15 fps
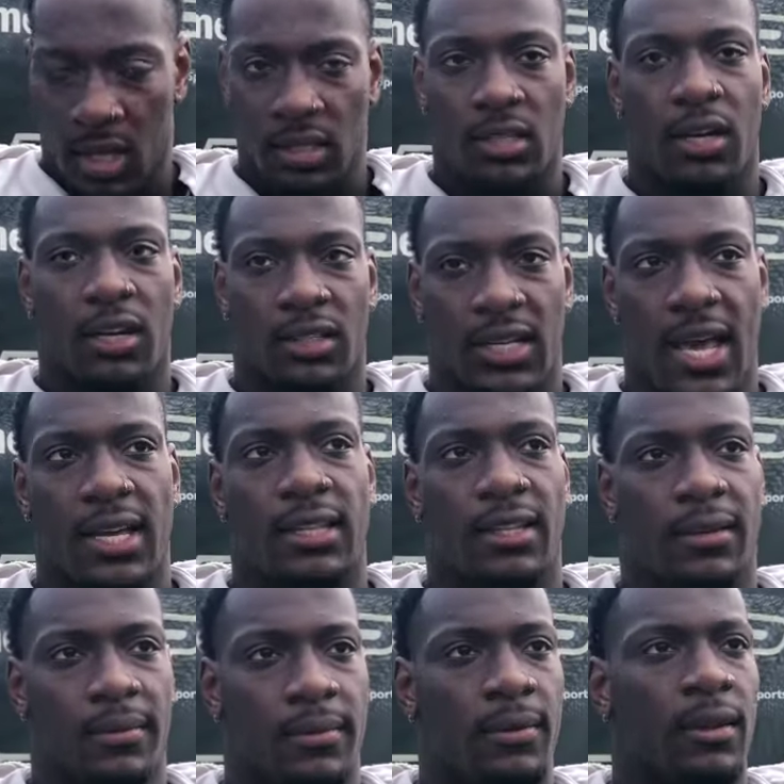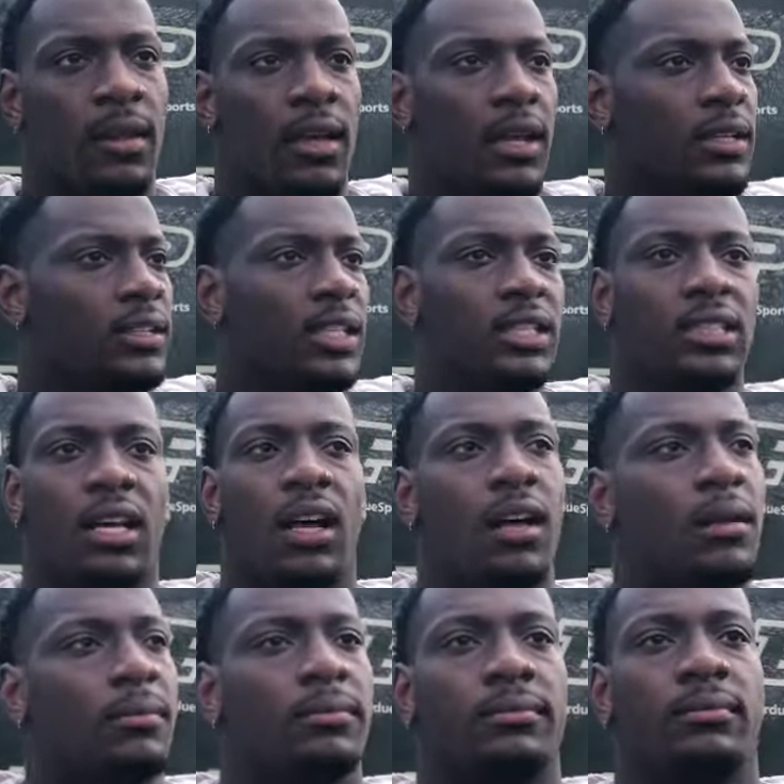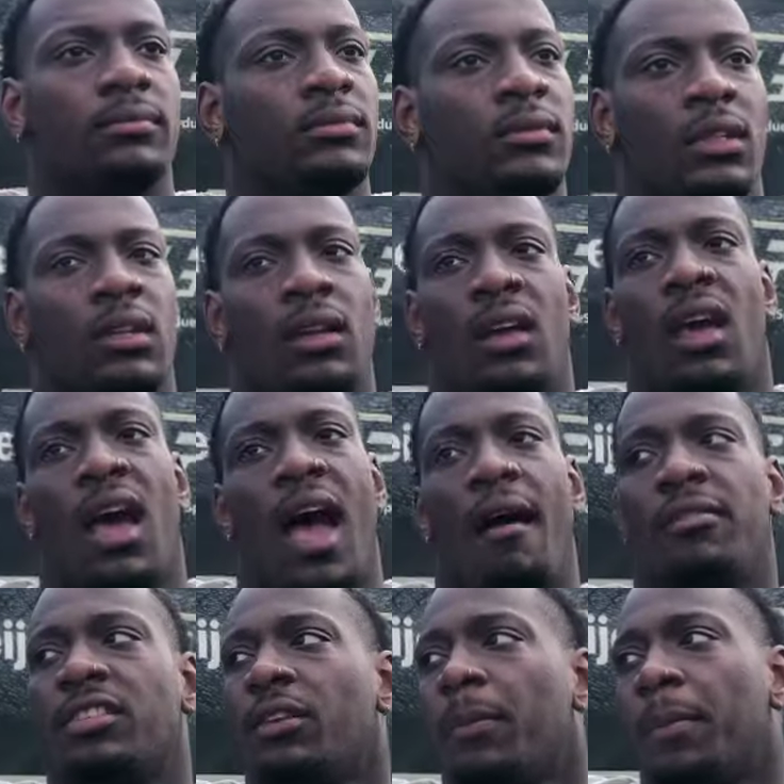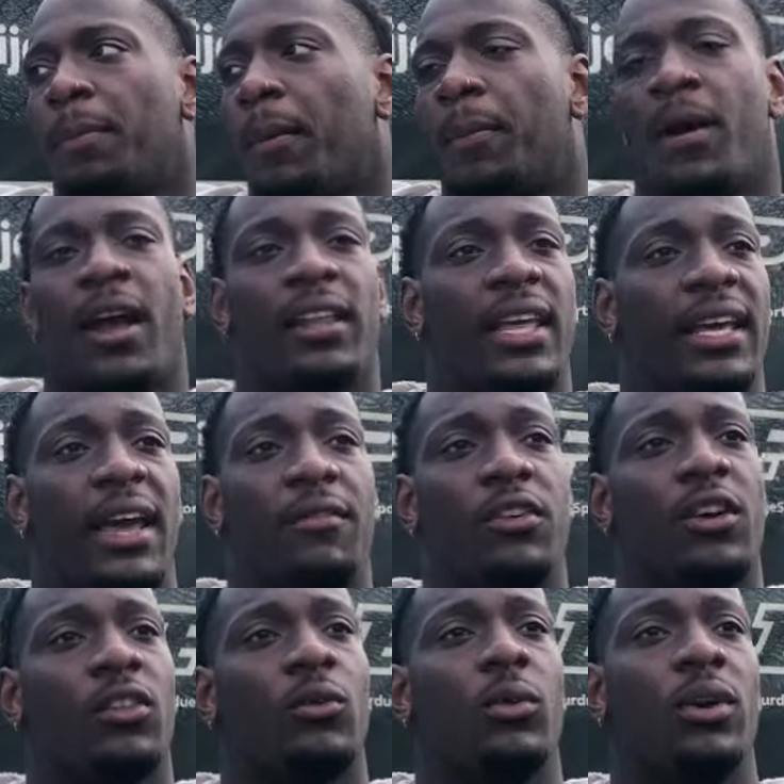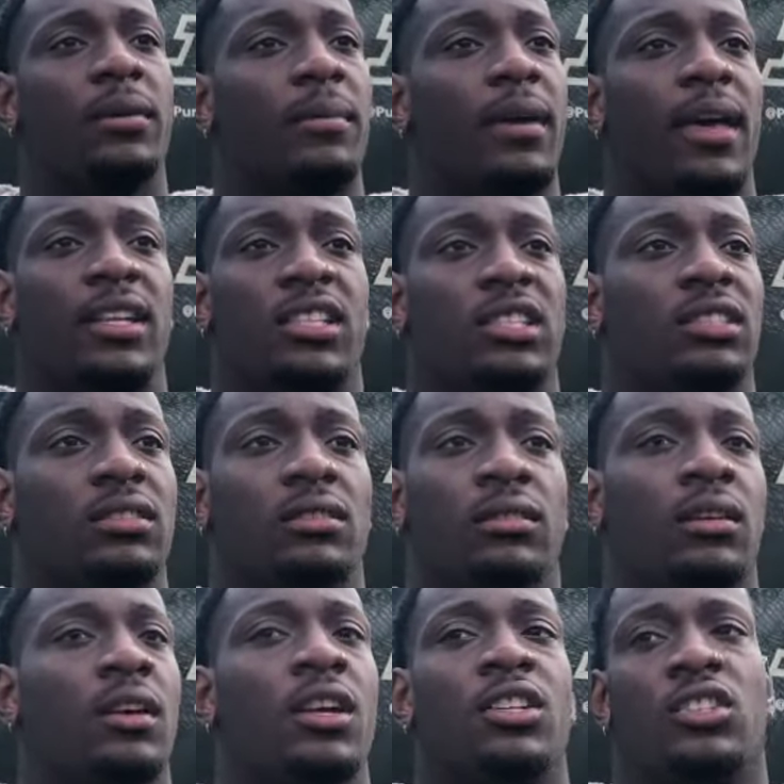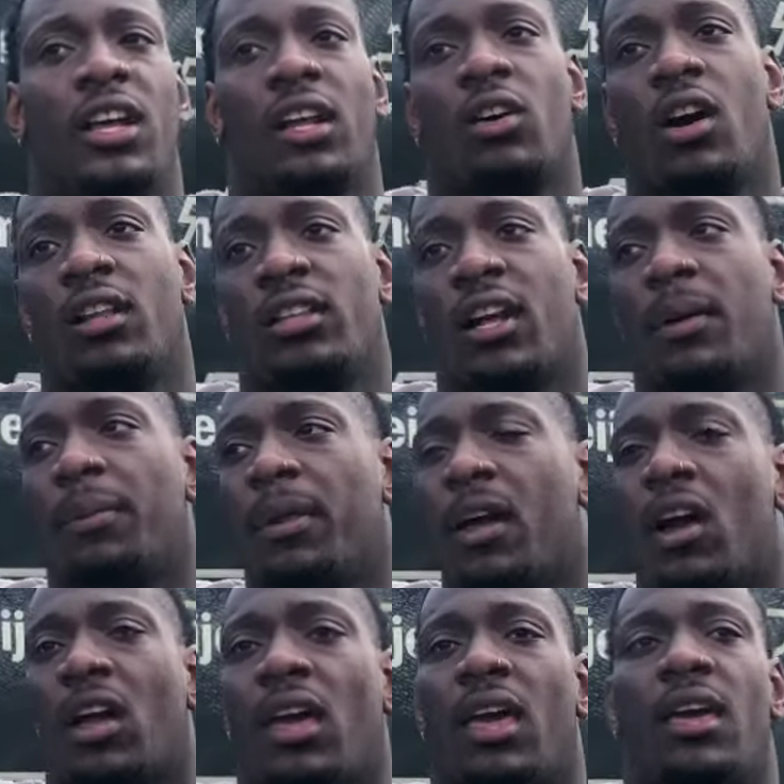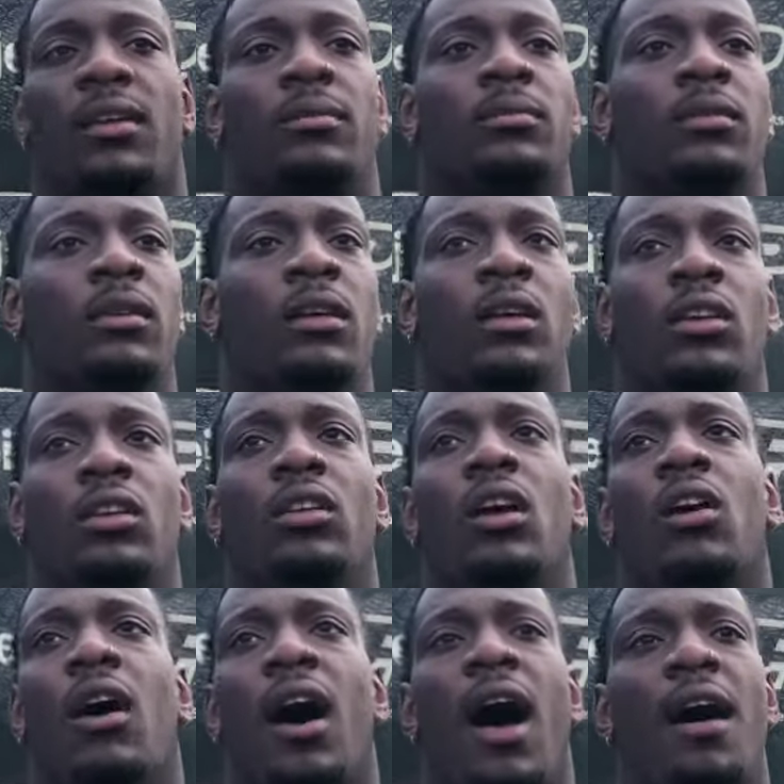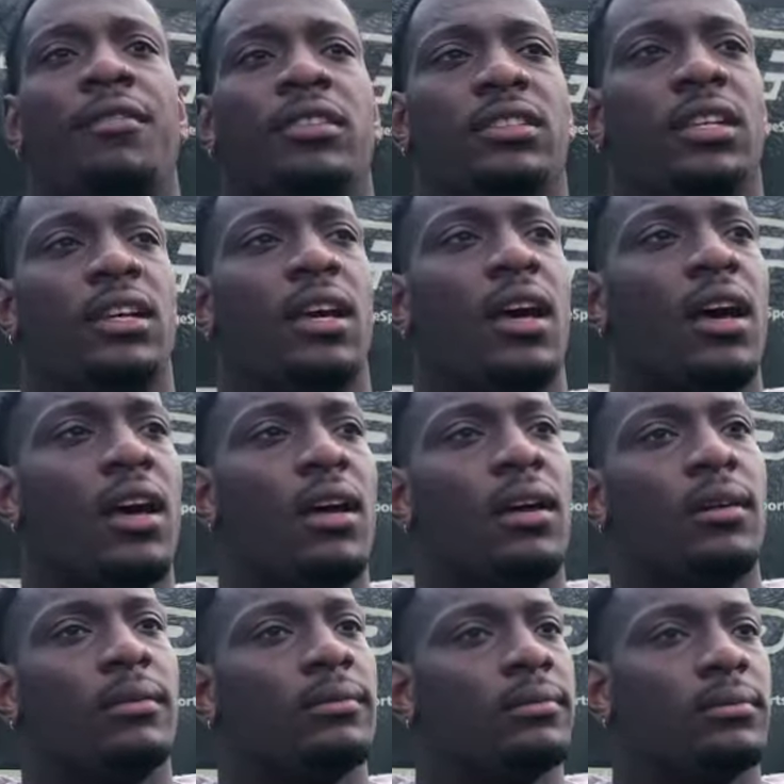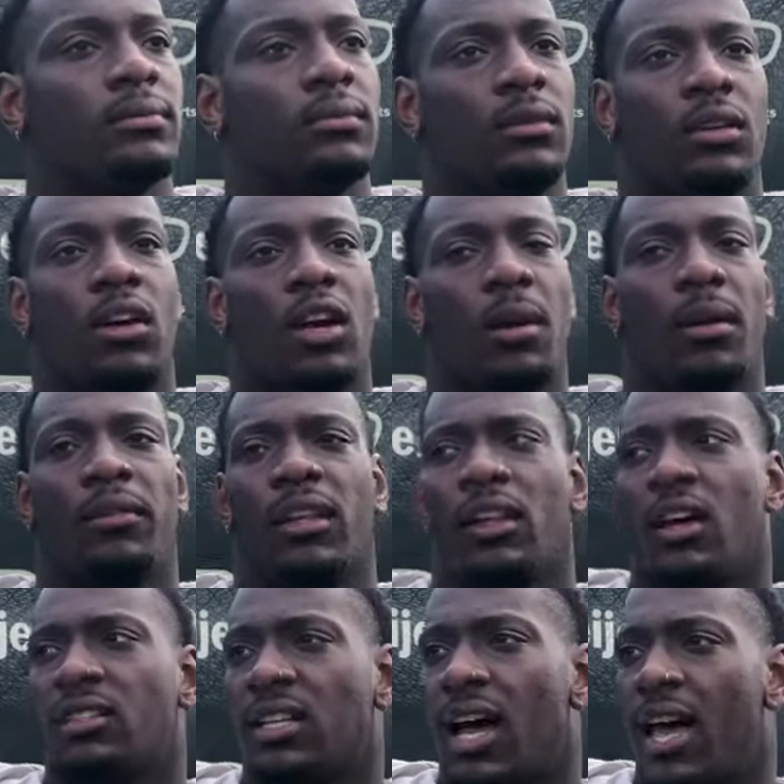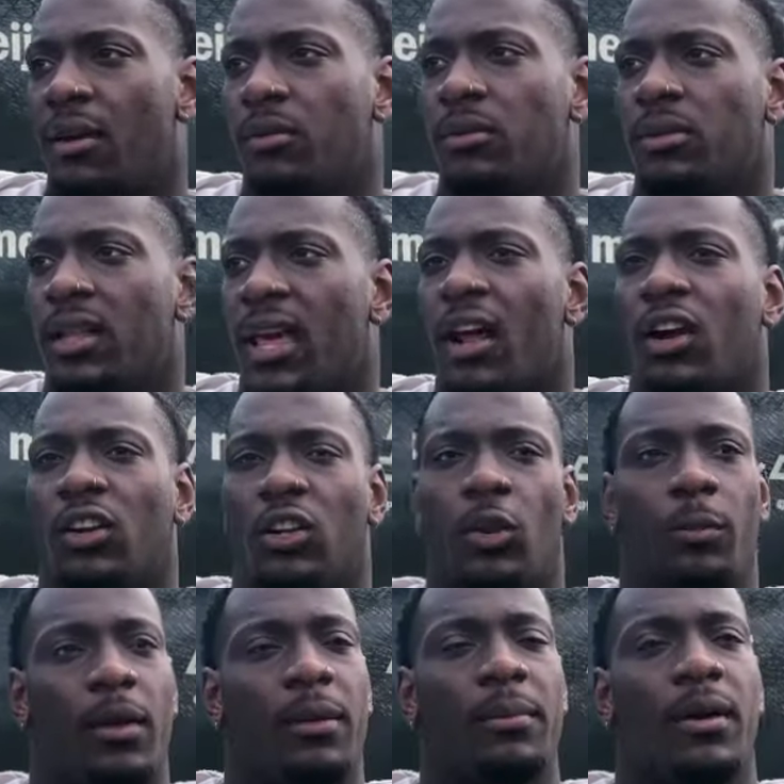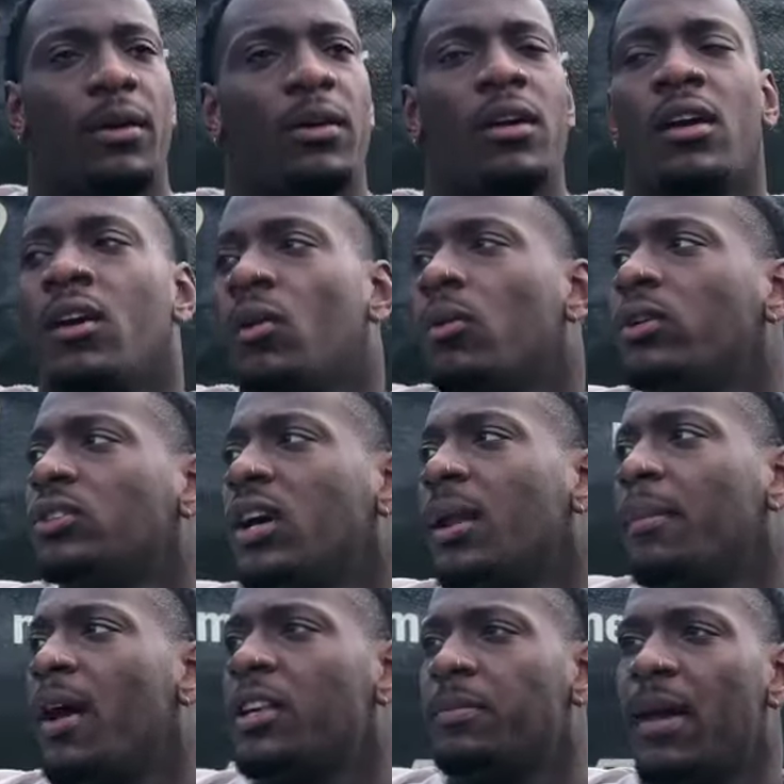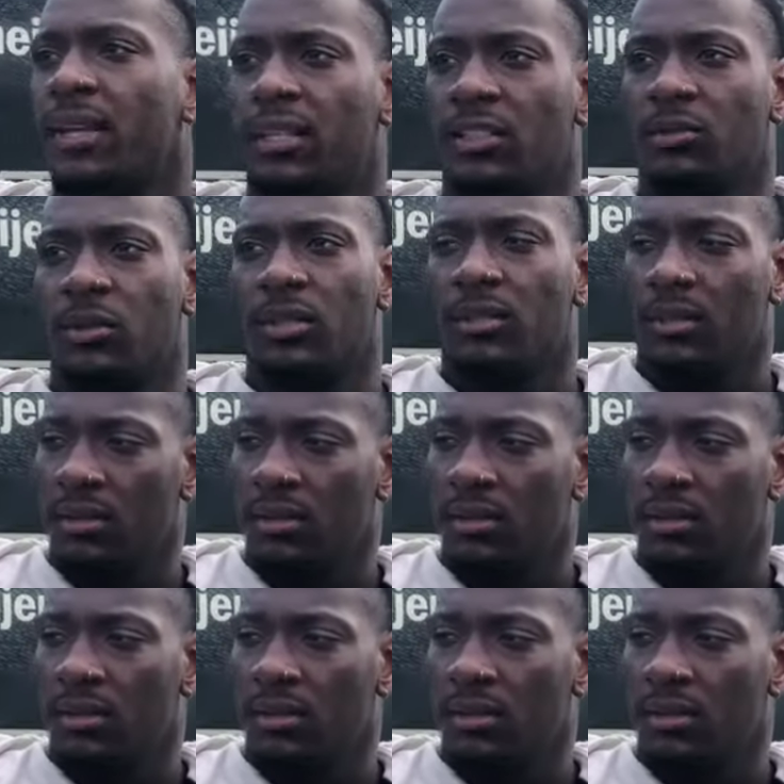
Yes, sir, exactly. Just obviously preparing like every other week, man, just trying to go out there and play our game. You know, obviously, you know, coming off the loss to Iowa, it hurt a little bit, but we're trying to bounce back this week.